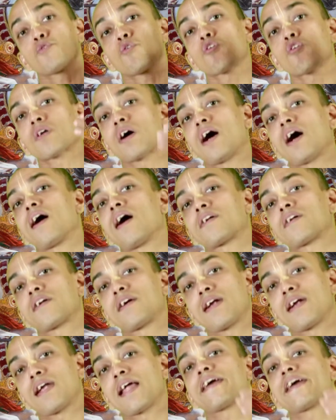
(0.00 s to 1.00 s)

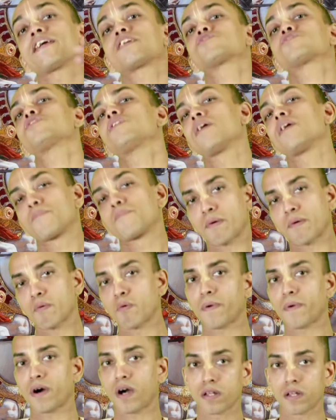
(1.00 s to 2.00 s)
pure-hearted like Srila
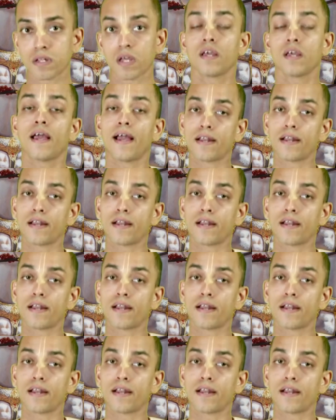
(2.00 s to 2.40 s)
Prabhupada.